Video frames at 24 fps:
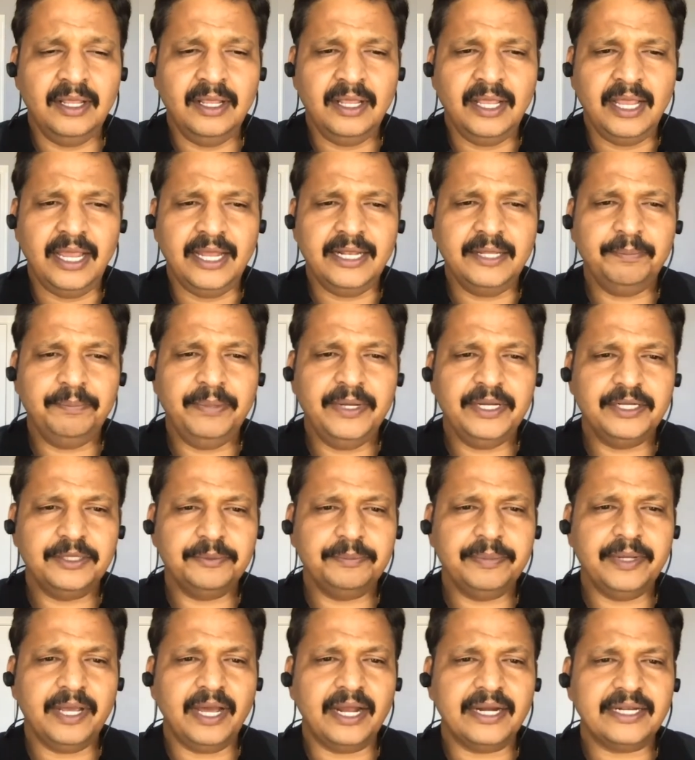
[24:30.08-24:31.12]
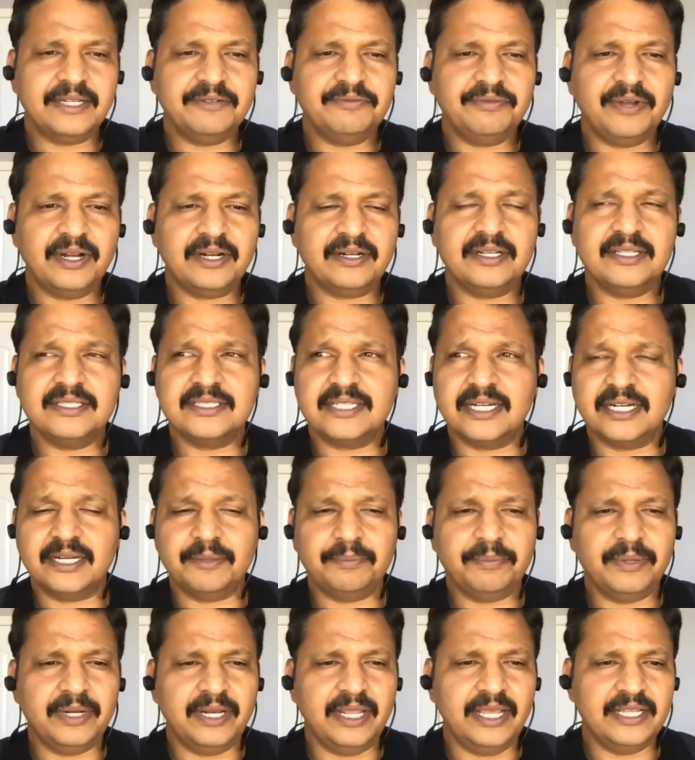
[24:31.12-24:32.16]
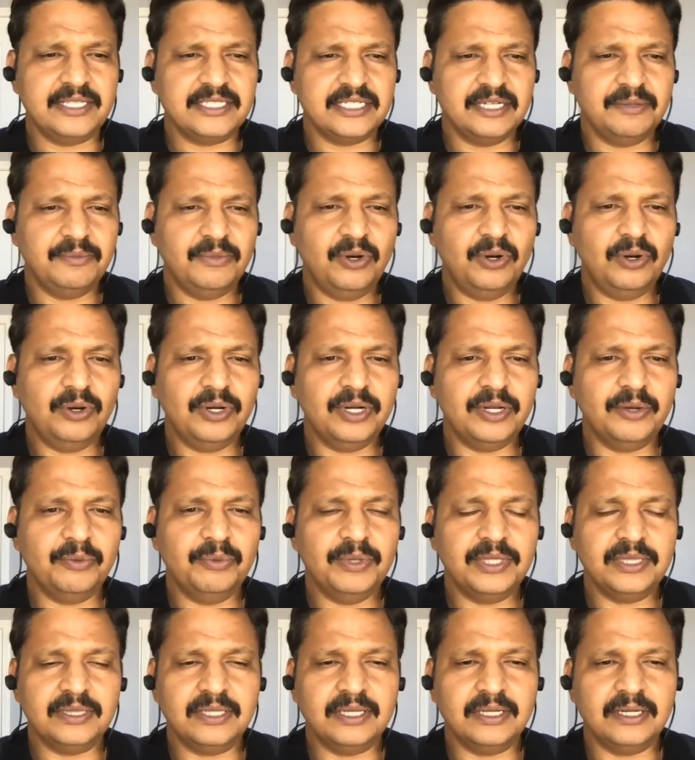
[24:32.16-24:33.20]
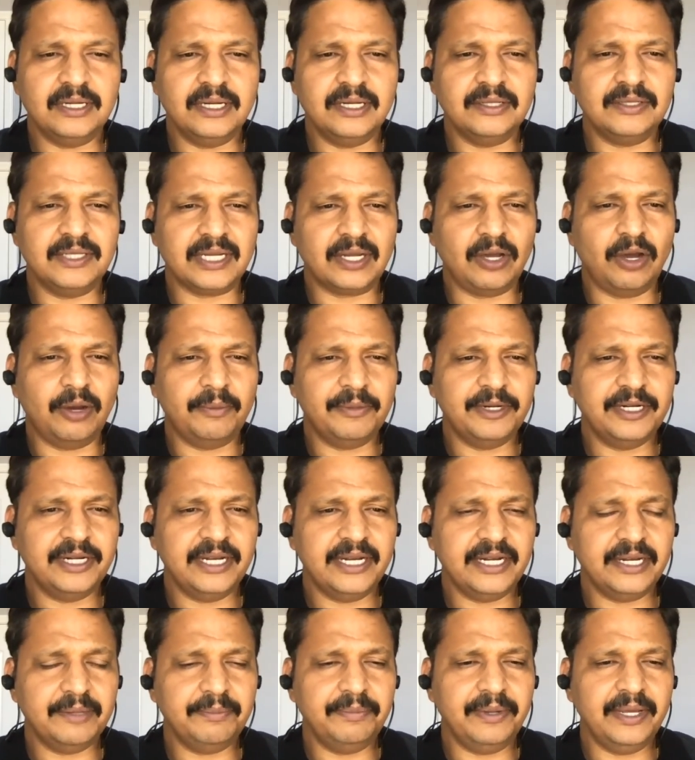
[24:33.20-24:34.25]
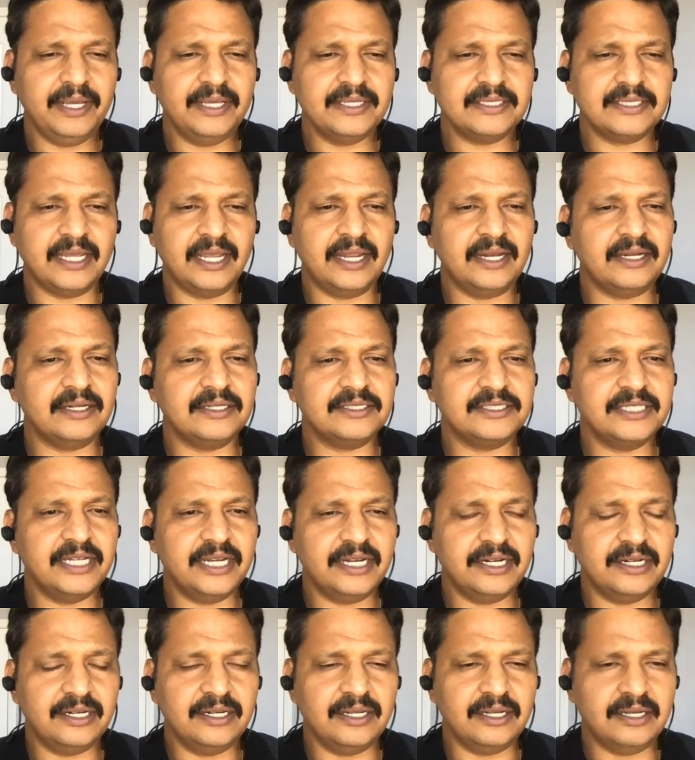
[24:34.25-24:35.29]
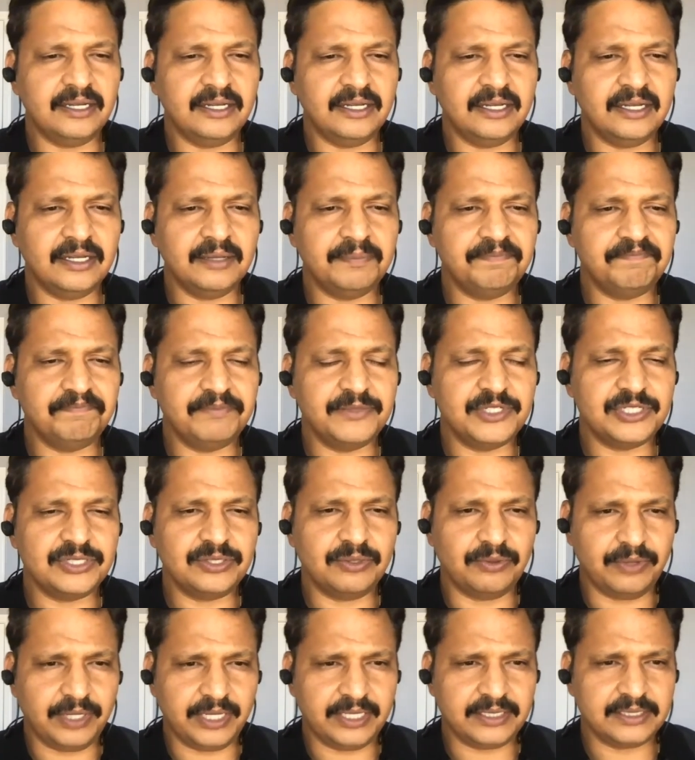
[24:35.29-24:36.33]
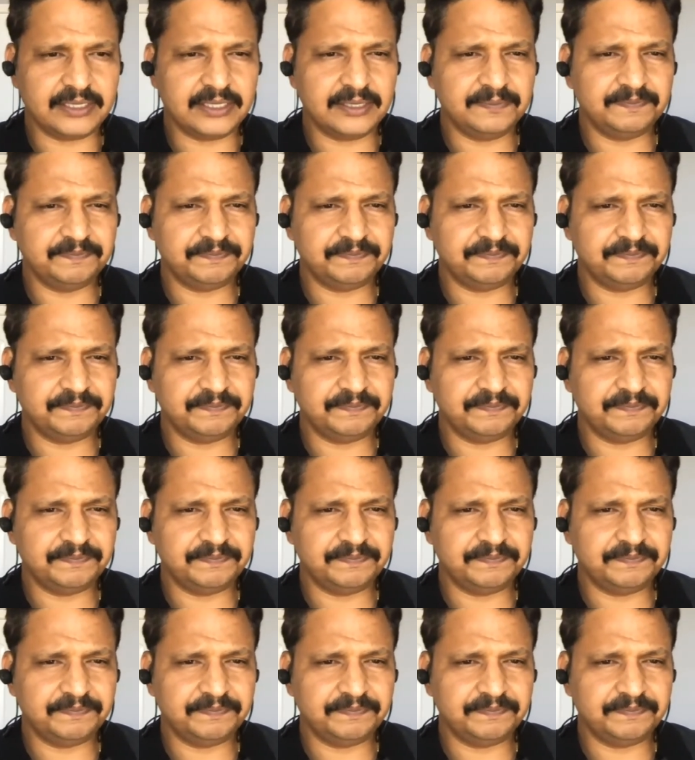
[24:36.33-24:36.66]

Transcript: And the P2P Artifactory is set up in HA mode with the common database and shared storage.